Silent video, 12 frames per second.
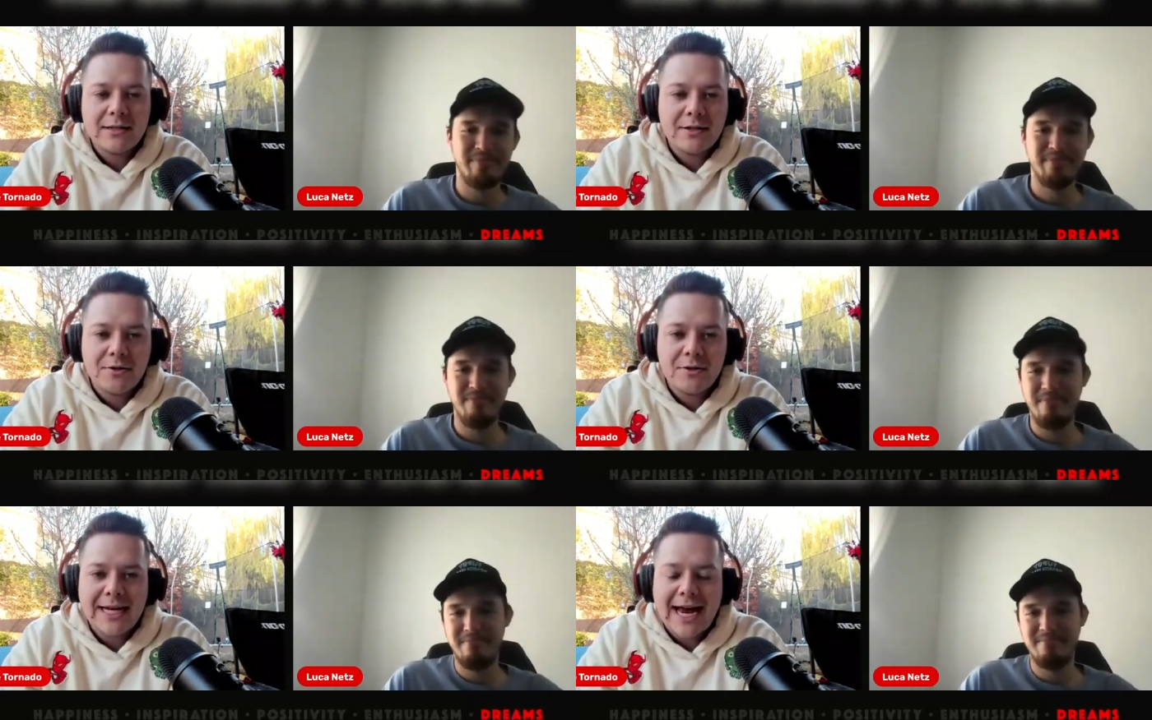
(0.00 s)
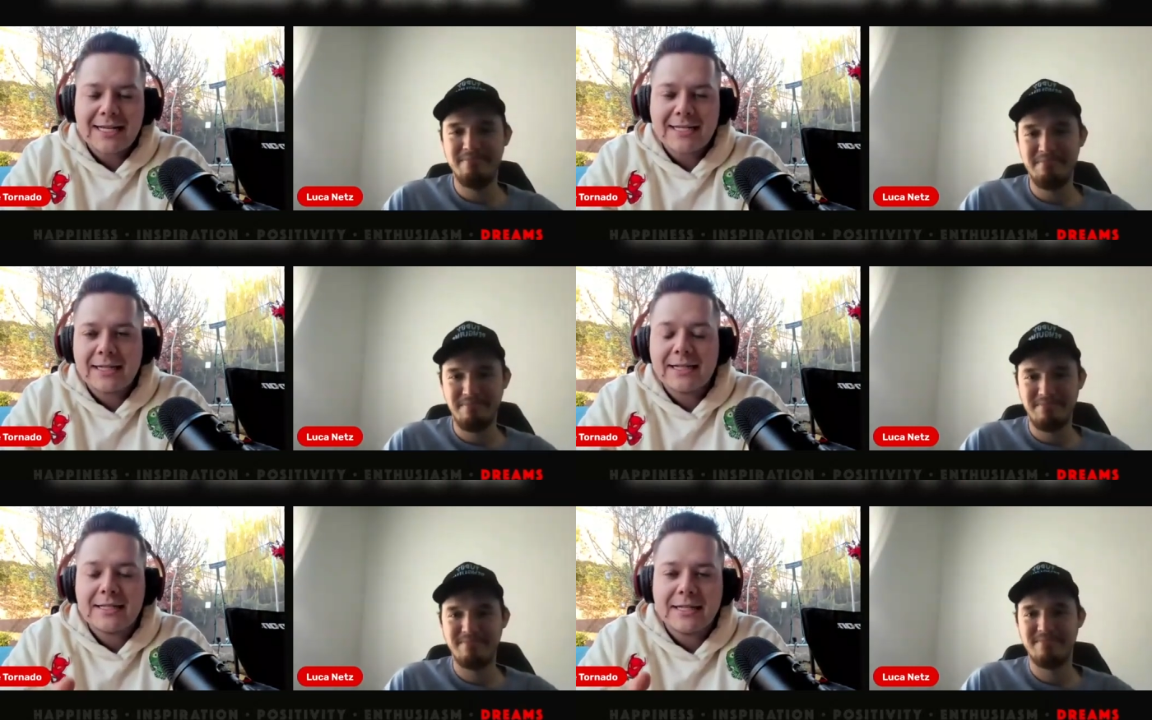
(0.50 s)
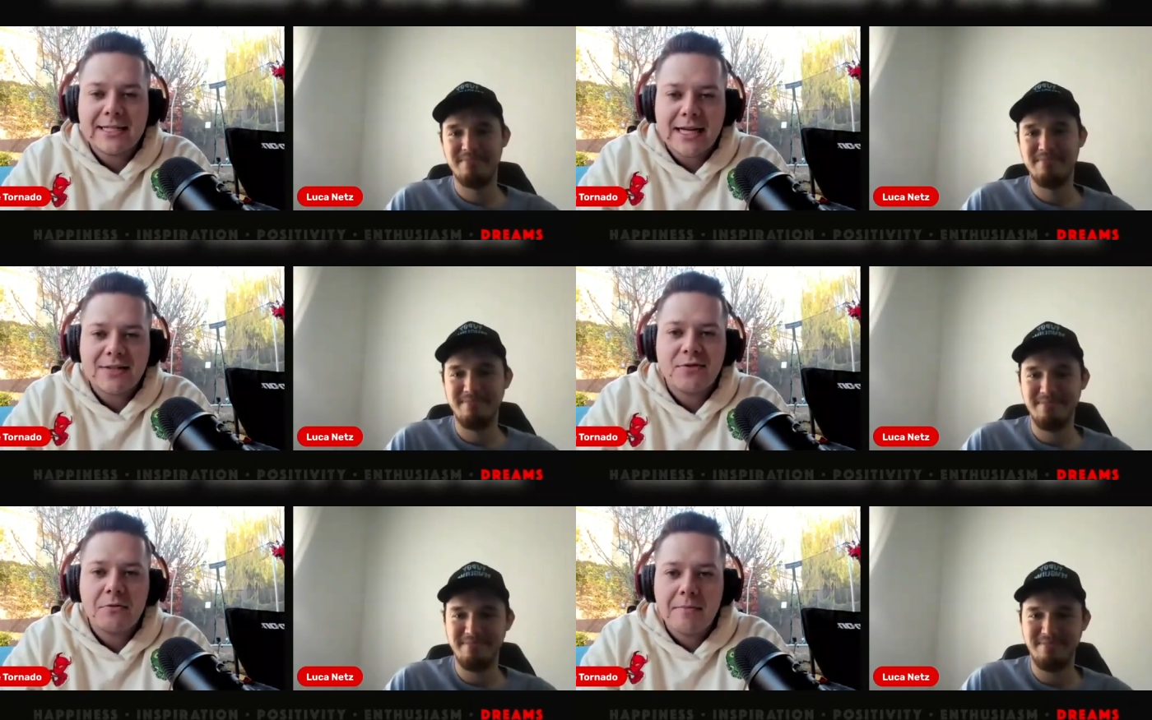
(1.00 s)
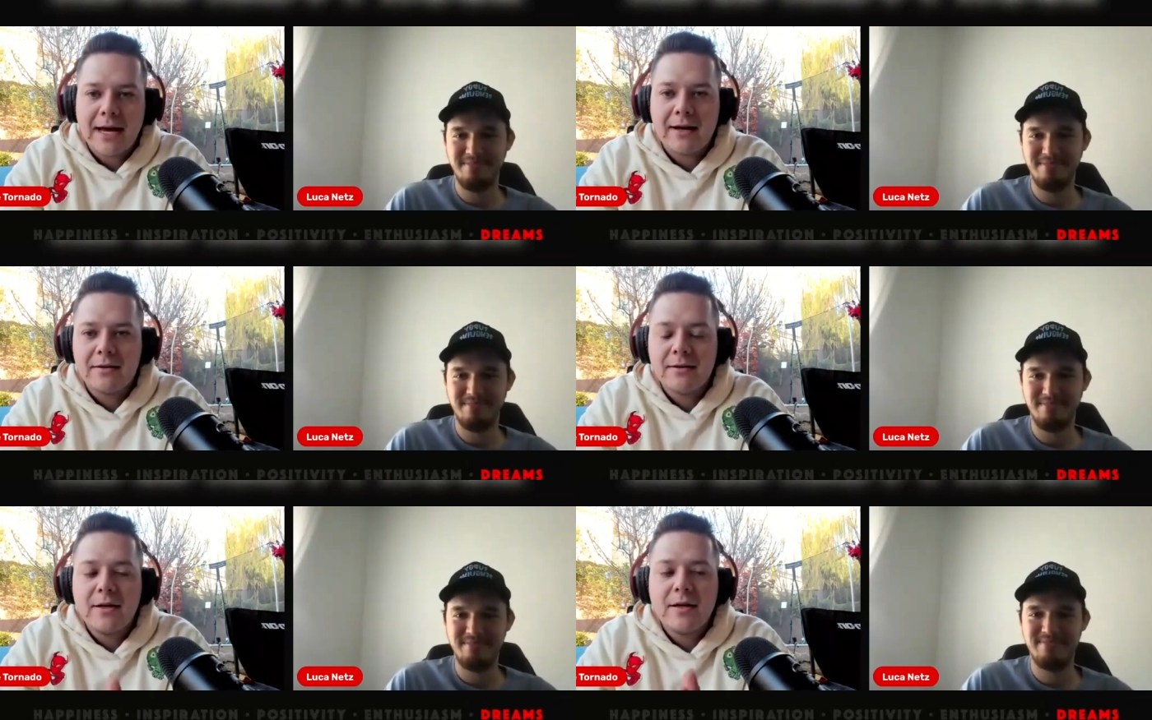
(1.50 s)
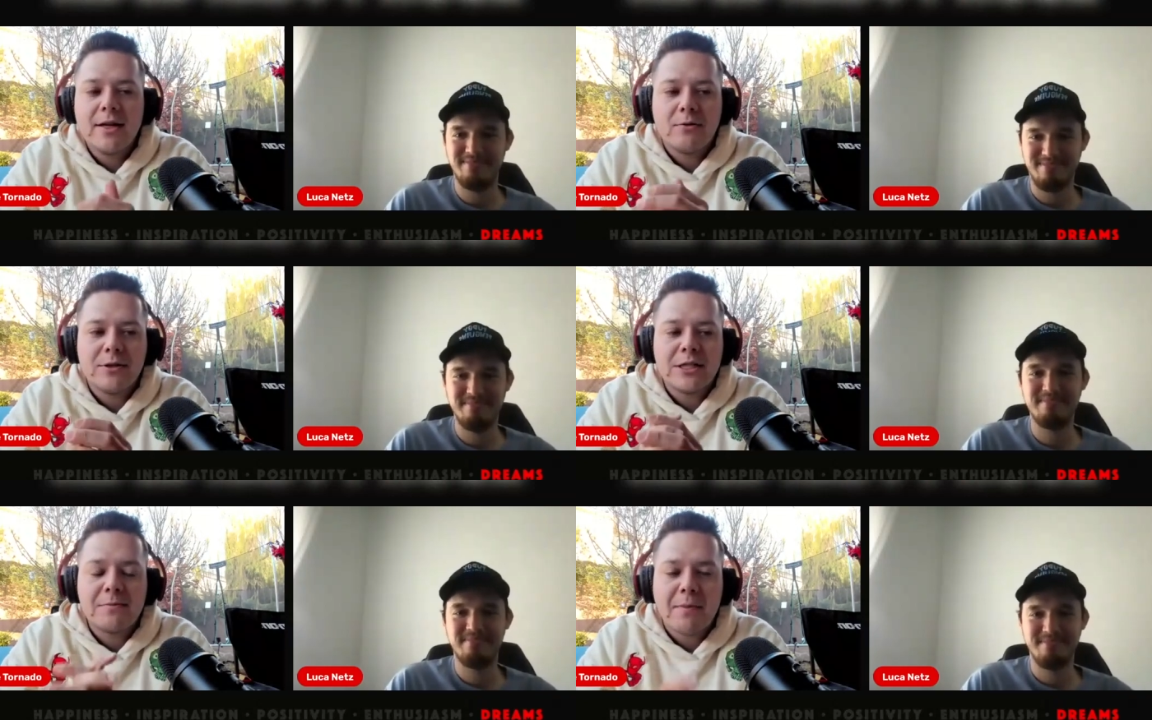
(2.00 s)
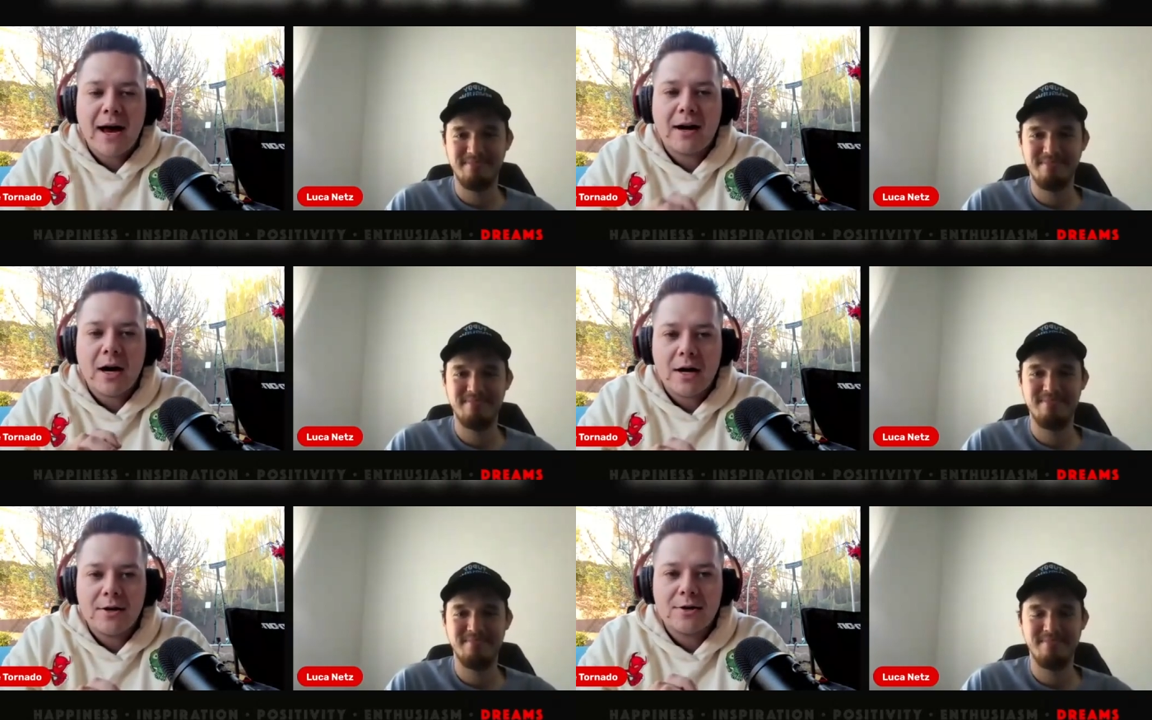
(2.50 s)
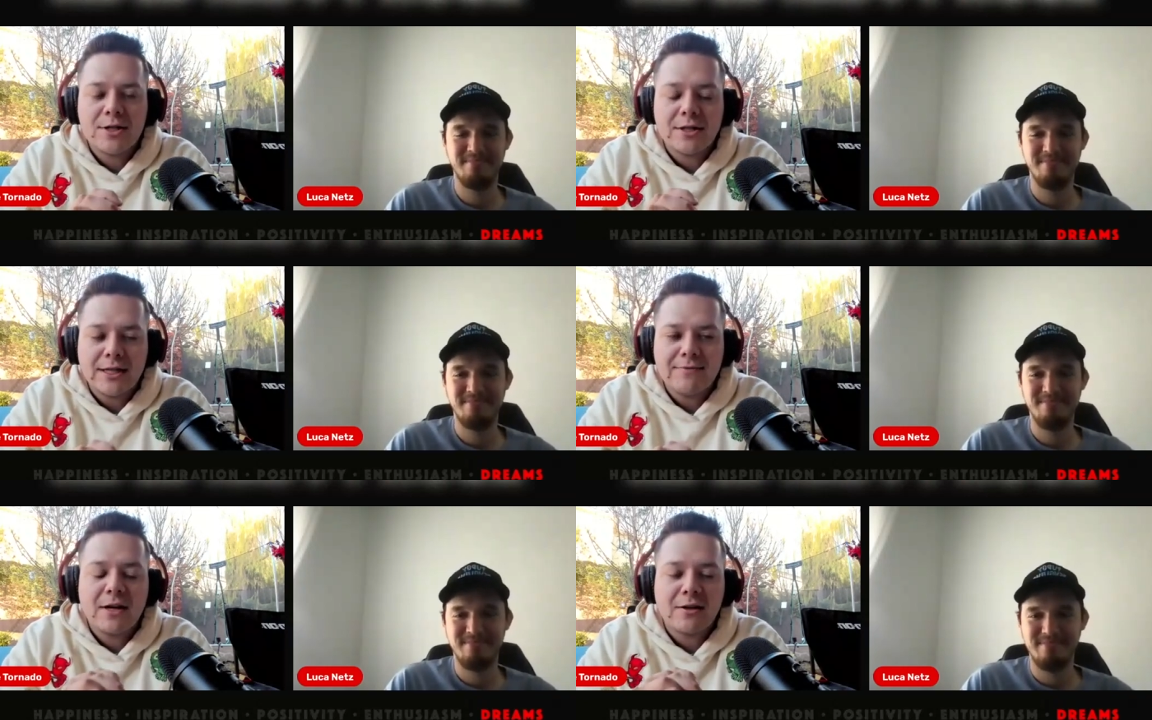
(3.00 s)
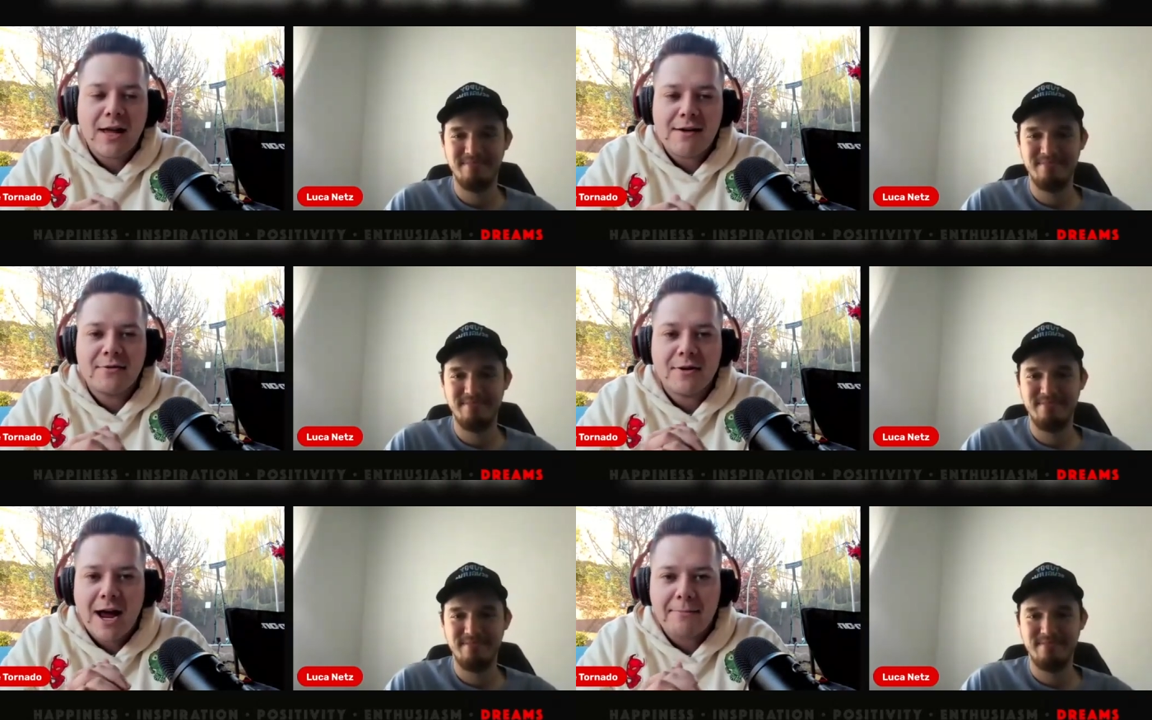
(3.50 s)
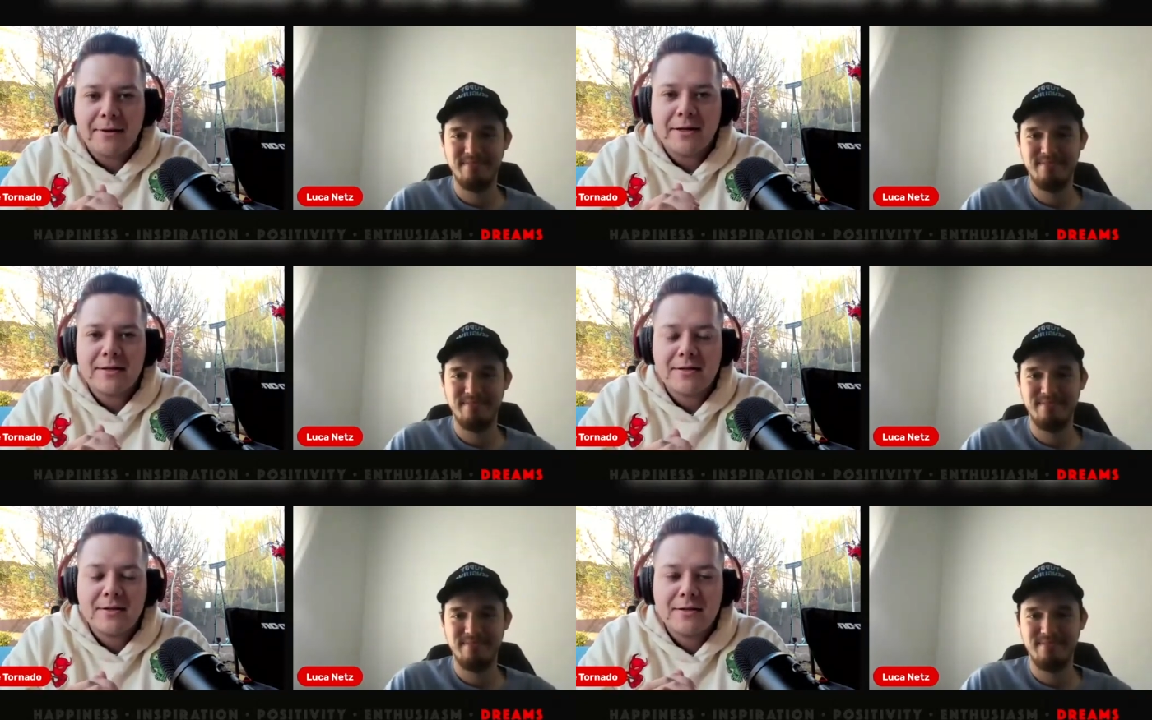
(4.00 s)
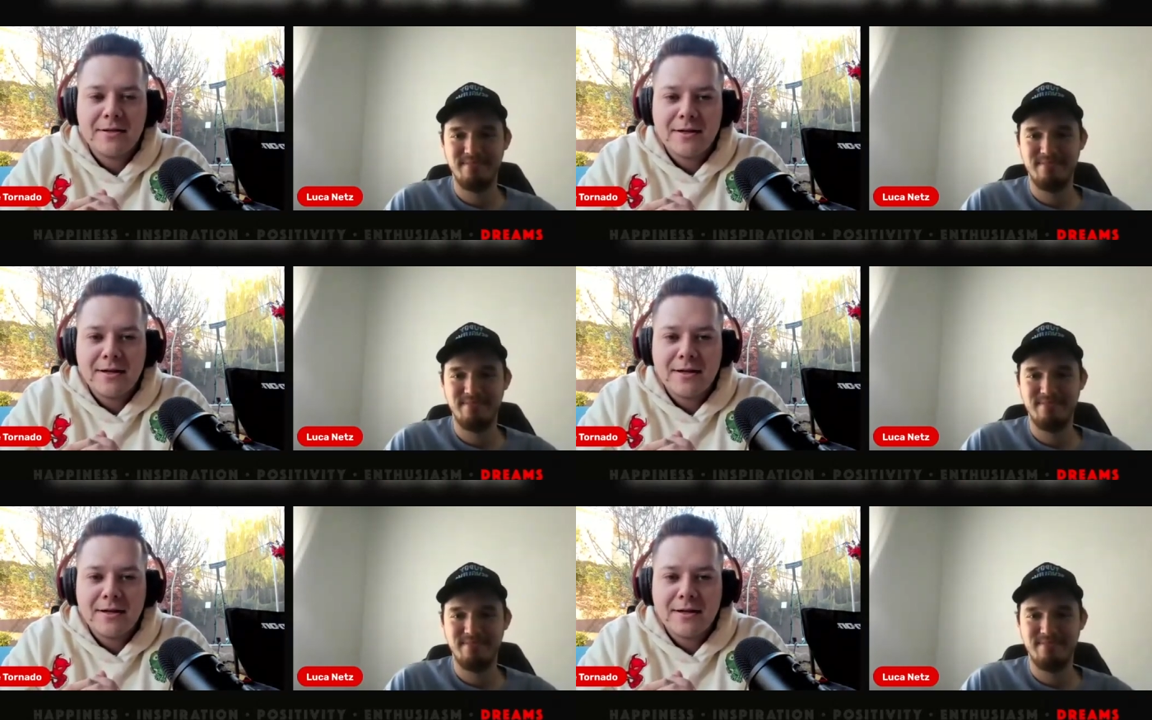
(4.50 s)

Speaker 1: enthusiastic, and successful man that will inspire others to live their life through happiness.